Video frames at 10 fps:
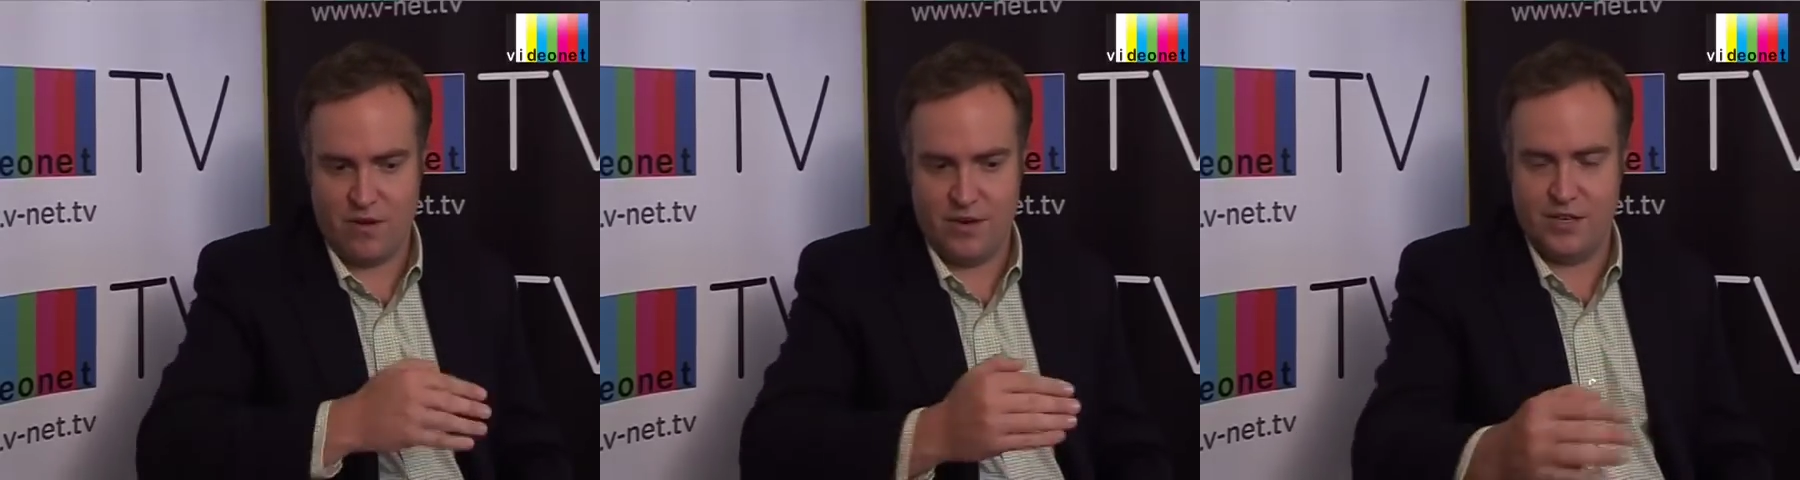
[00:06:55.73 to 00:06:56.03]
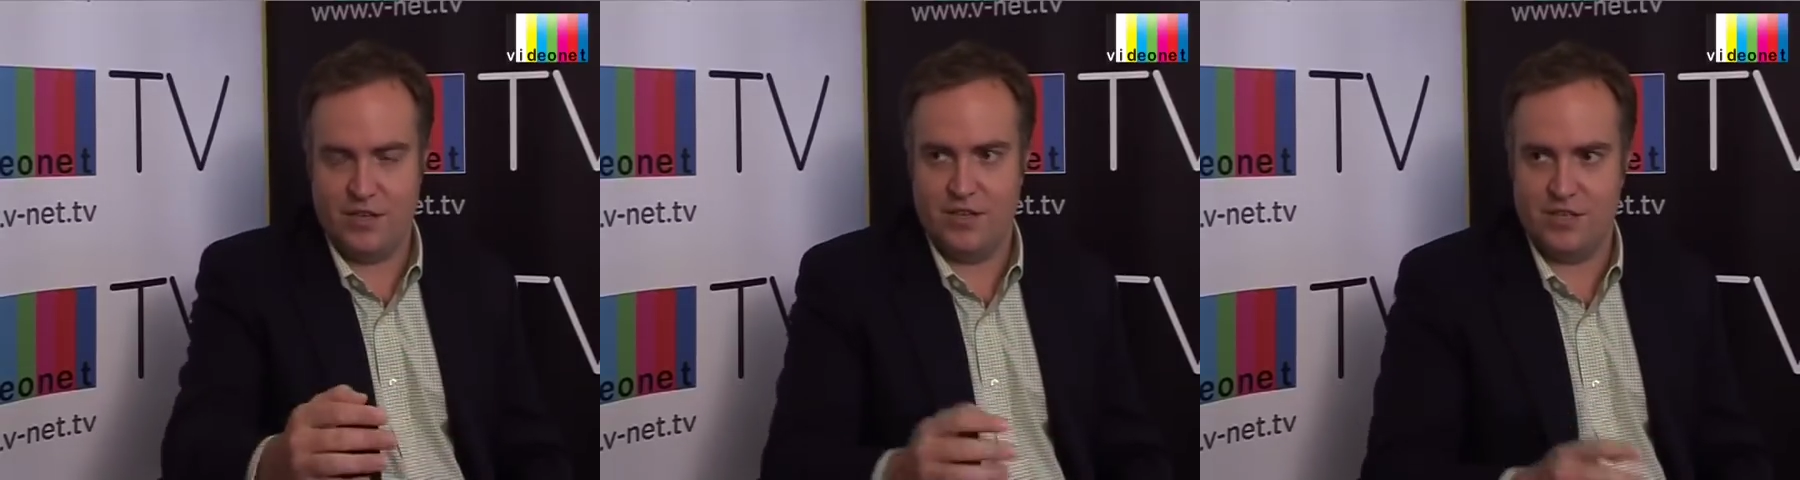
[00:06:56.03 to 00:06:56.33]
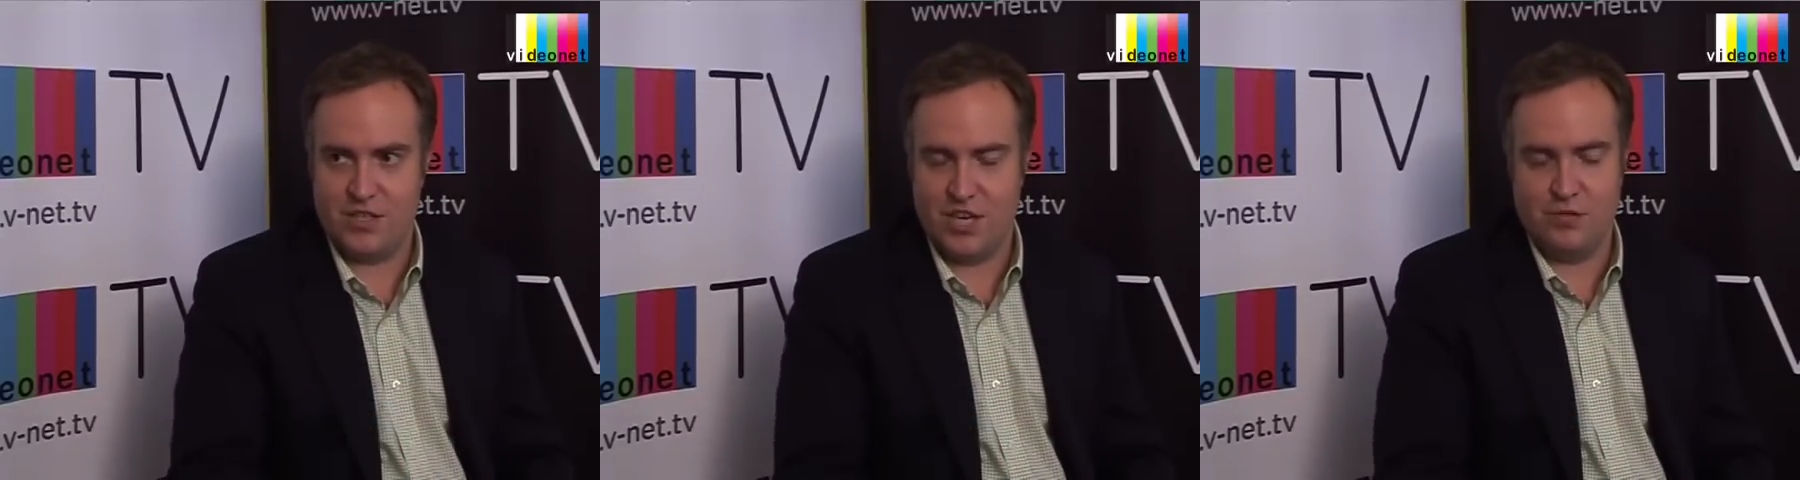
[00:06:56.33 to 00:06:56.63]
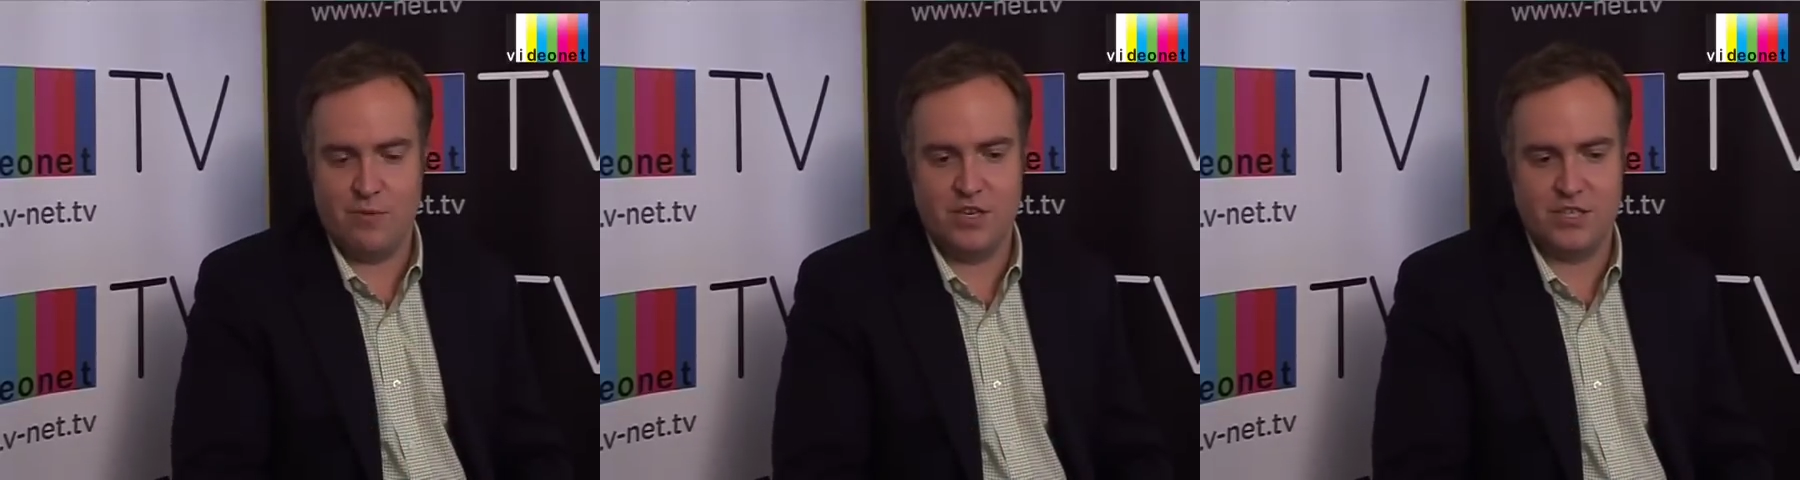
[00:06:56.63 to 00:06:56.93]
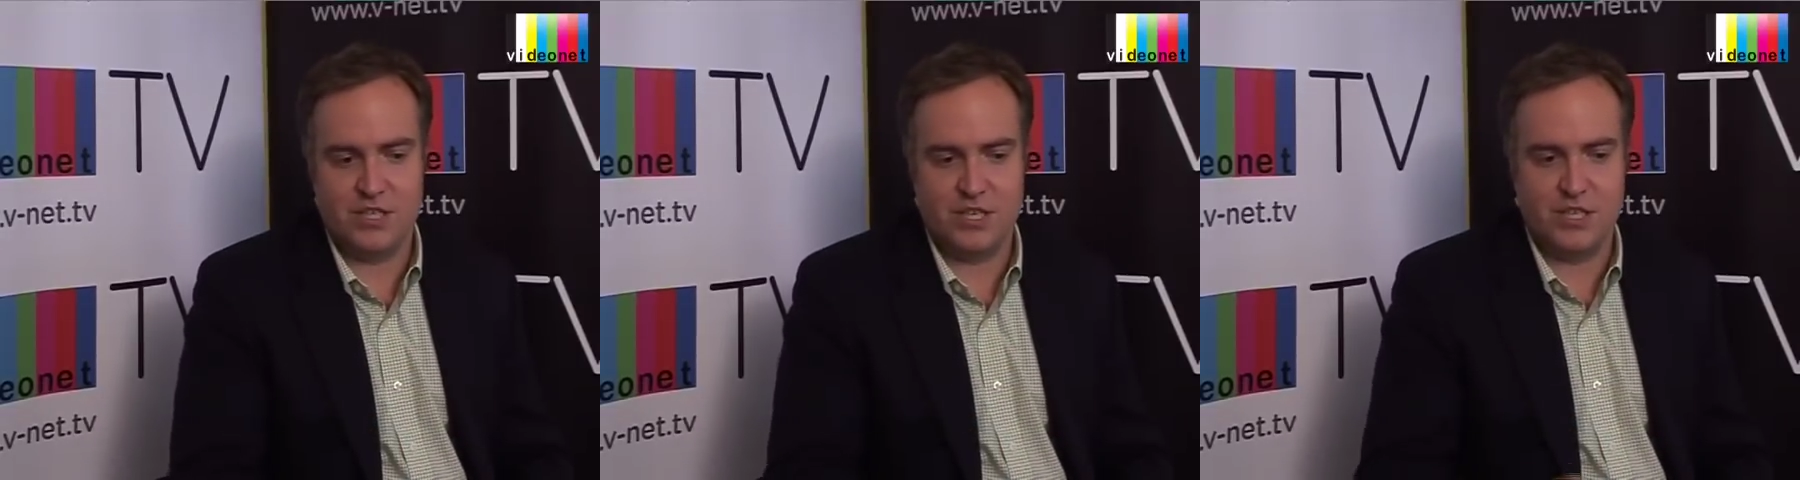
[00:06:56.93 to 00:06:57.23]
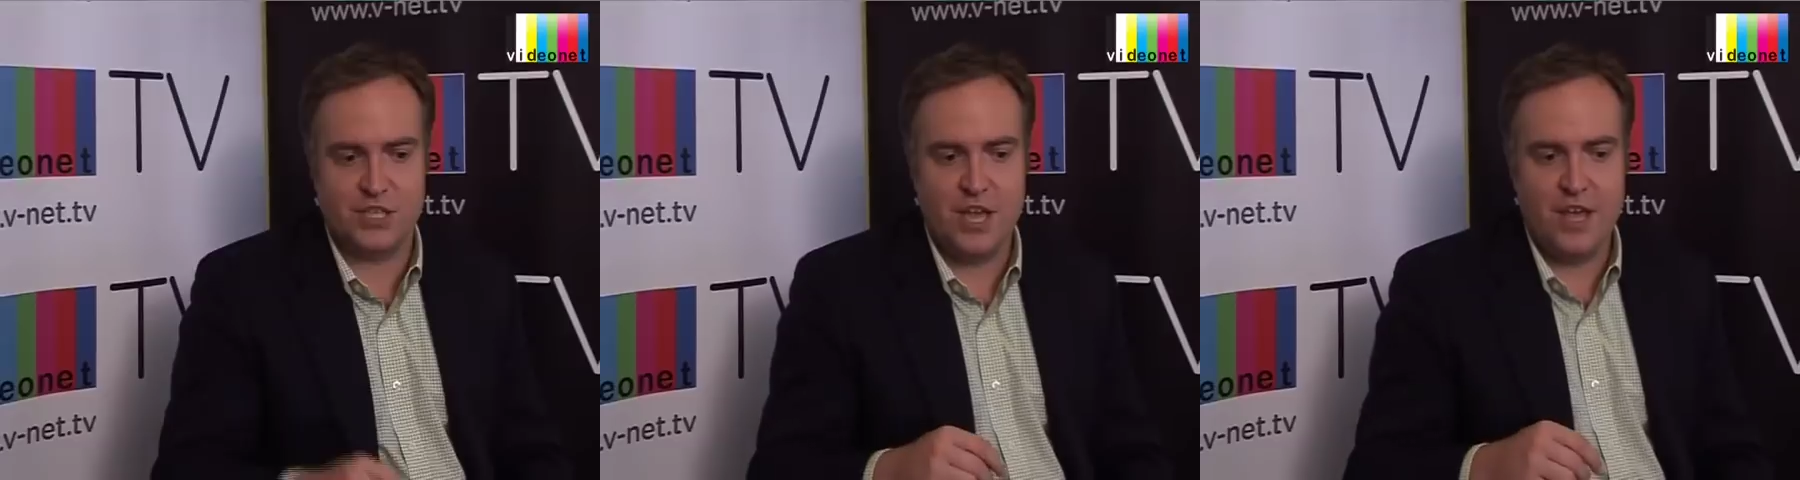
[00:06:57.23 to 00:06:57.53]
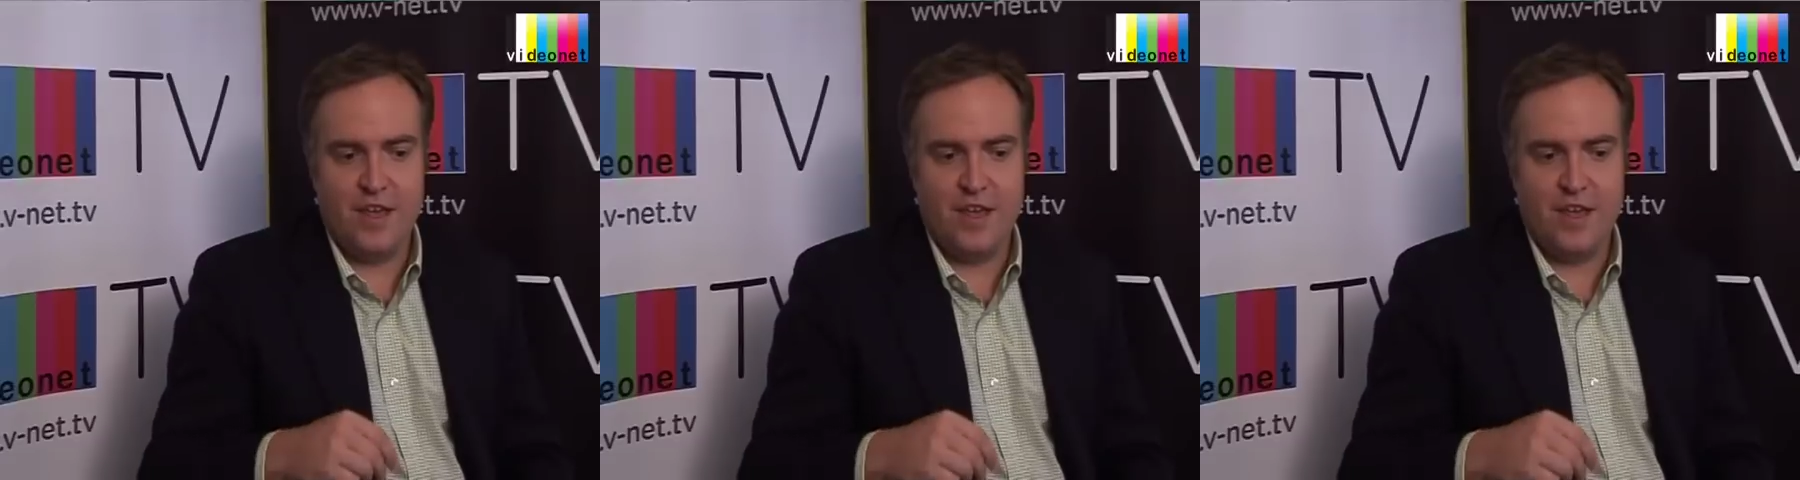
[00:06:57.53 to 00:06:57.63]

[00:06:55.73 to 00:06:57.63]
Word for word: on a staged basis is